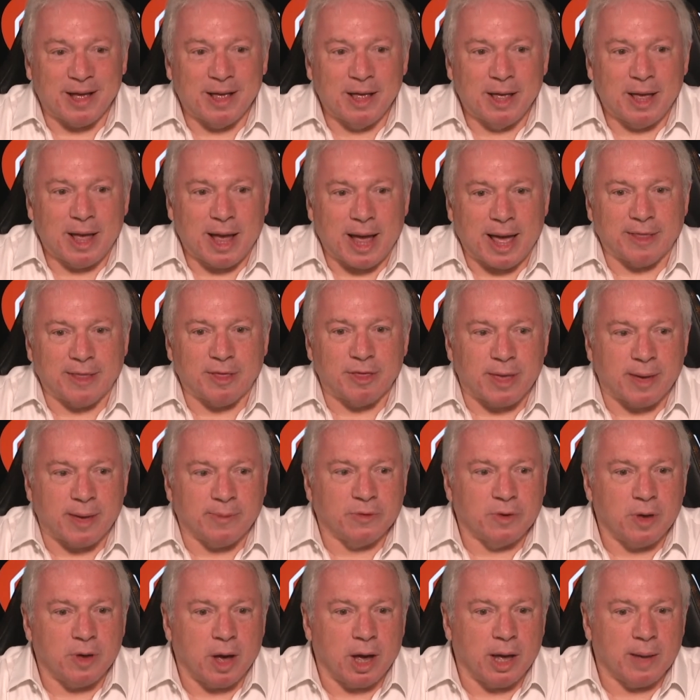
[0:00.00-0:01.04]
At the same
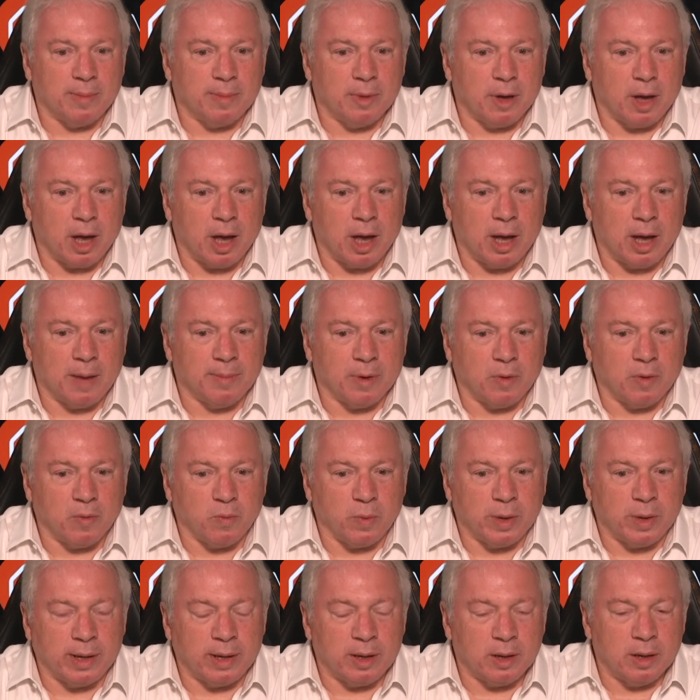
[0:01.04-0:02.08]
time,
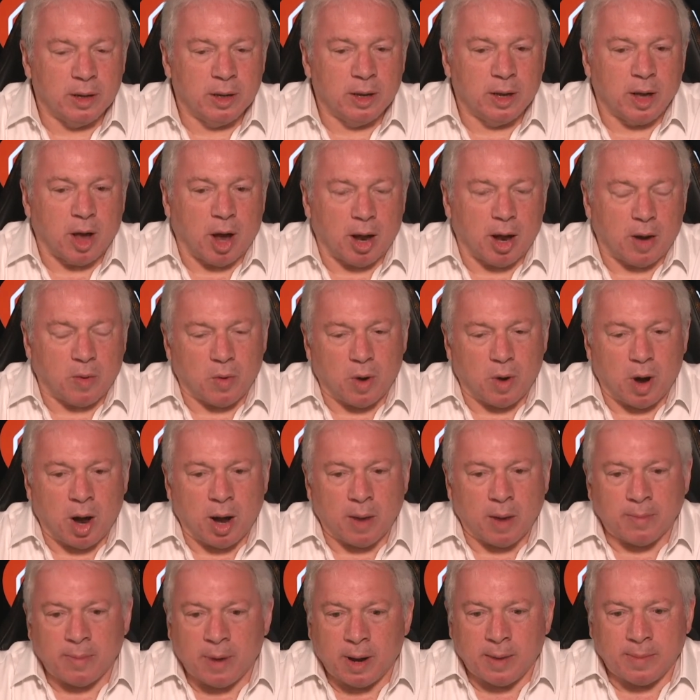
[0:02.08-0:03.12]

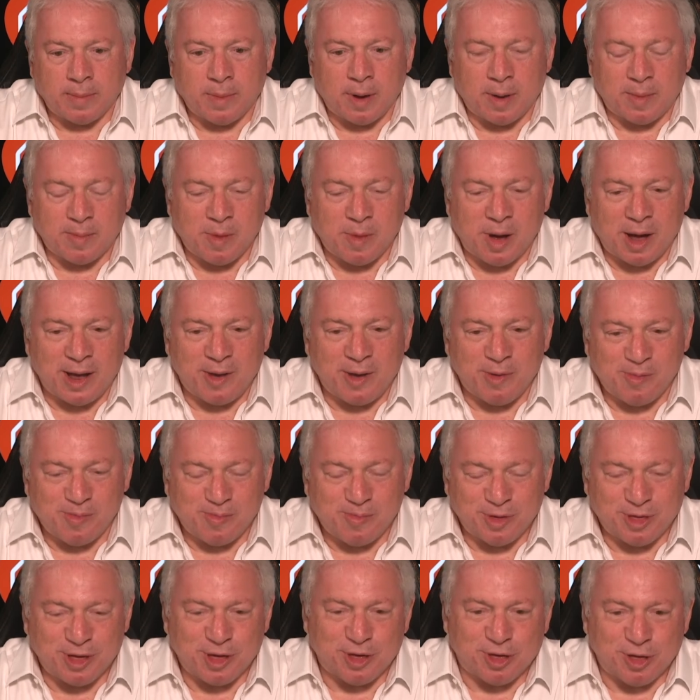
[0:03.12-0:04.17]
my
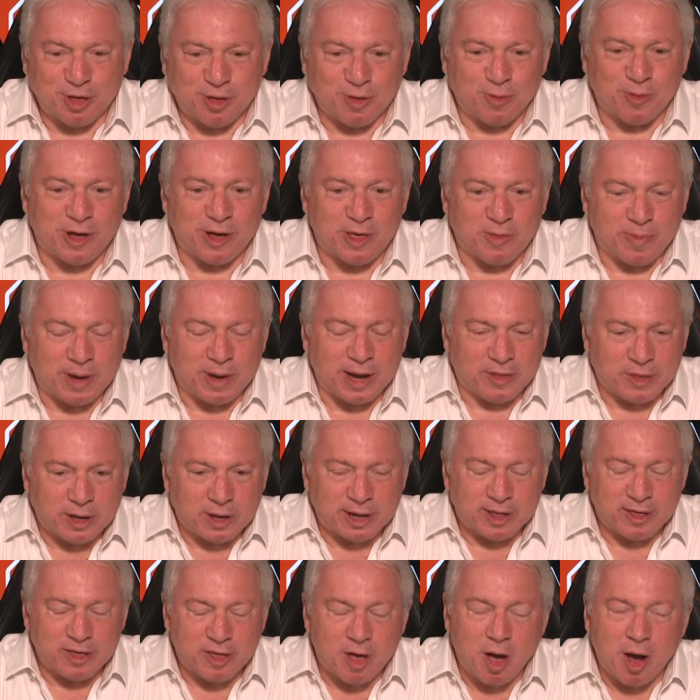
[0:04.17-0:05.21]
position has always been that
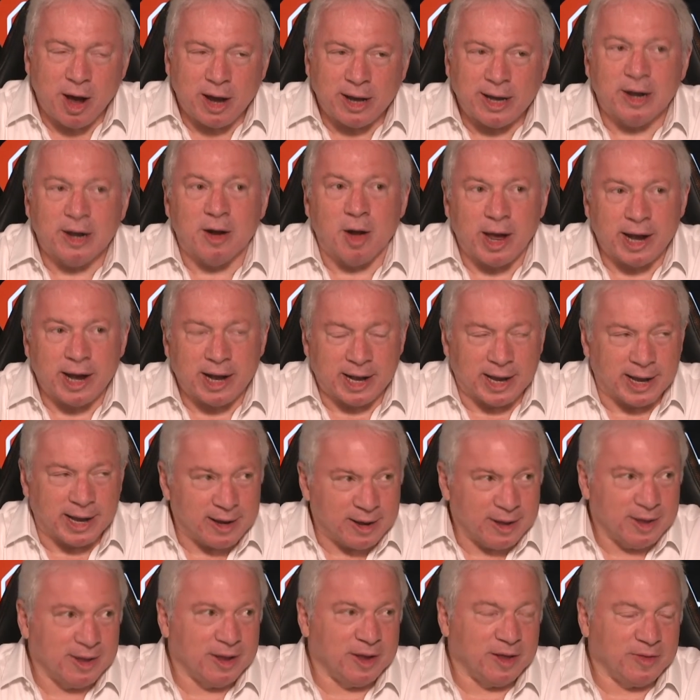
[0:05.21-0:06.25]
it's highly likely
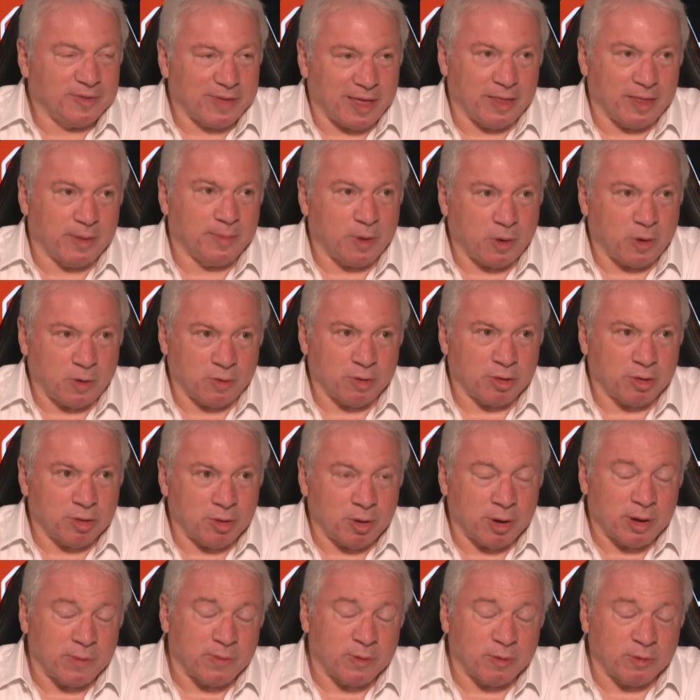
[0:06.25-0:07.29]
that the borrower's
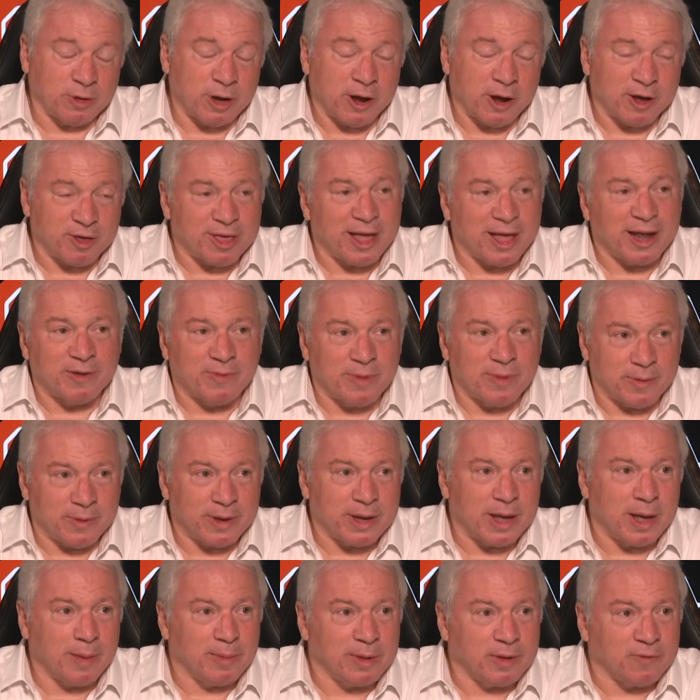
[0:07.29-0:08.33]
lawyer will know exactly where we're
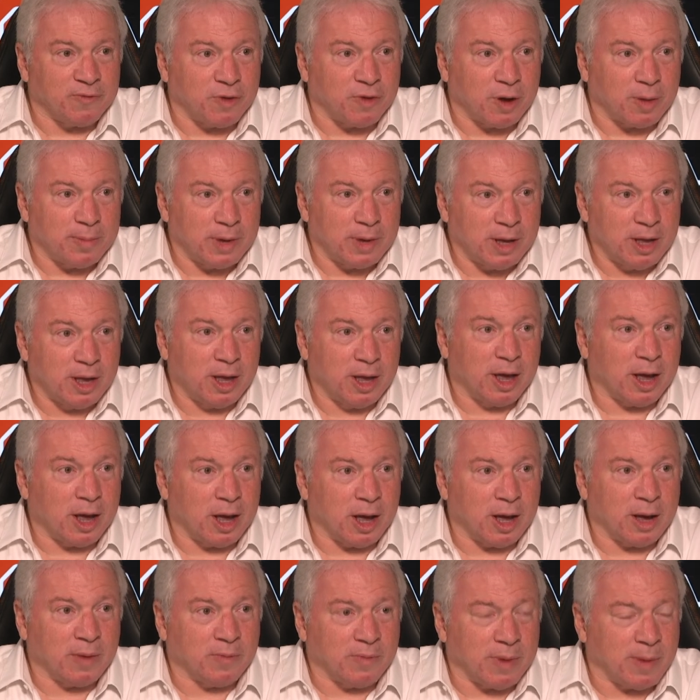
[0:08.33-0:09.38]
coming from
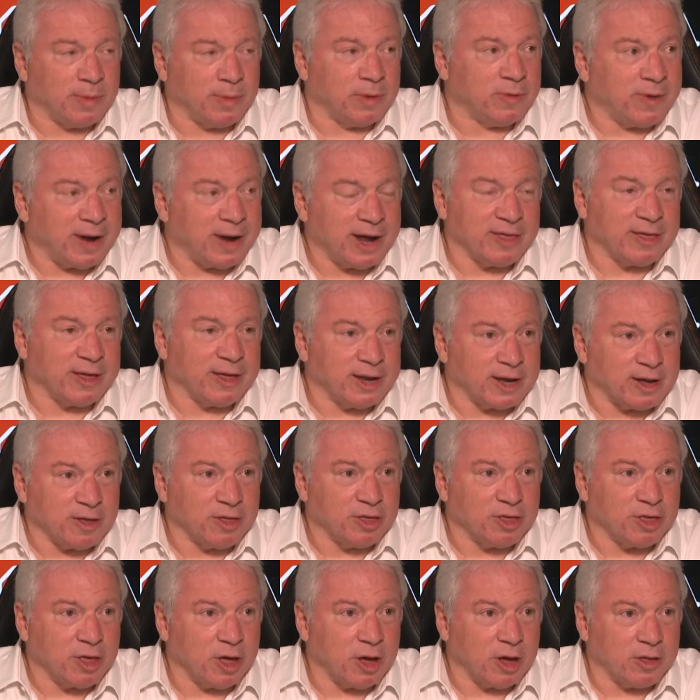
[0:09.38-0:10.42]
when we raise any
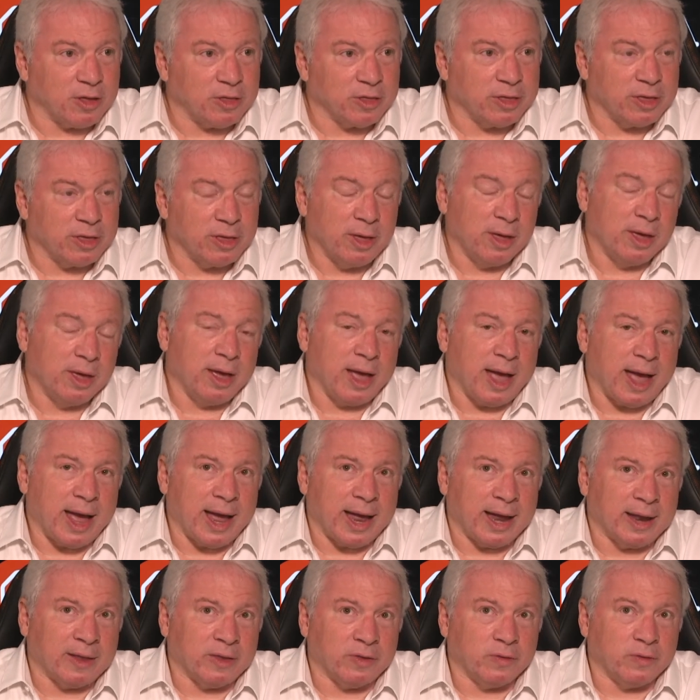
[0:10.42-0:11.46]
concerns,
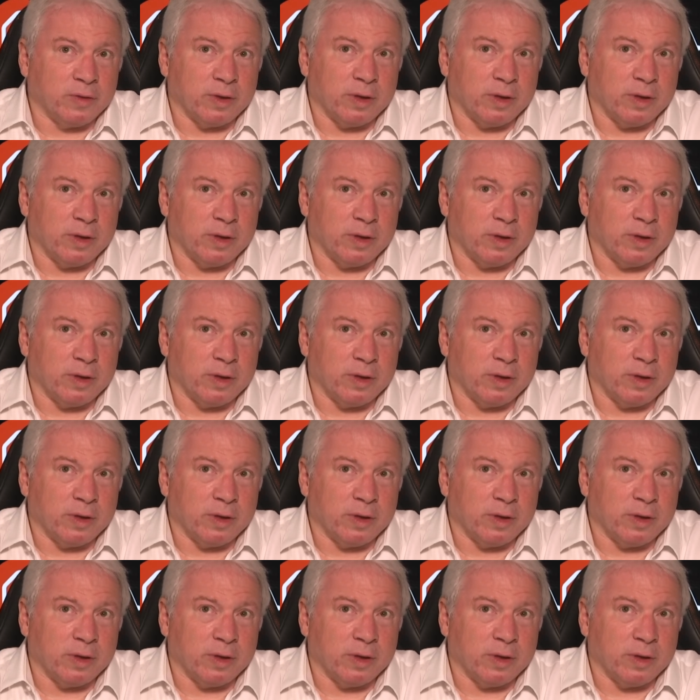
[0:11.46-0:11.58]
and